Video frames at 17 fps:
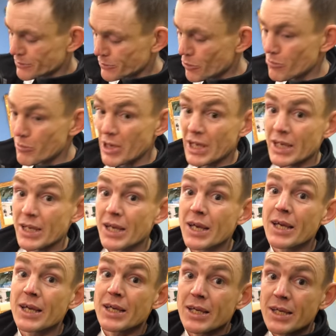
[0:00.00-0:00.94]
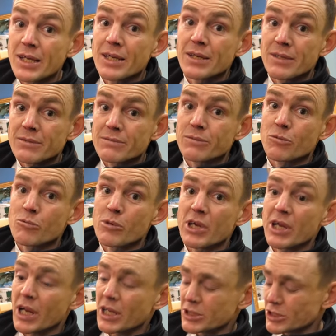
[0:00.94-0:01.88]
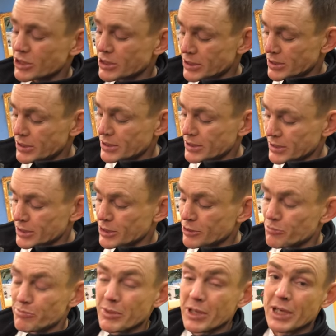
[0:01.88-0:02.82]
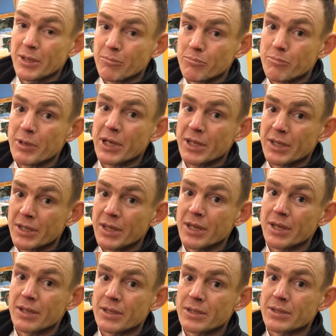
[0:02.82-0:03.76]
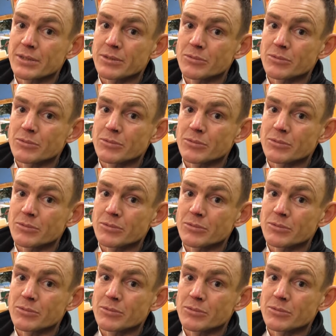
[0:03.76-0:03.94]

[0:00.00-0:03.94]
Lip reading: For me, that's a big, big thing.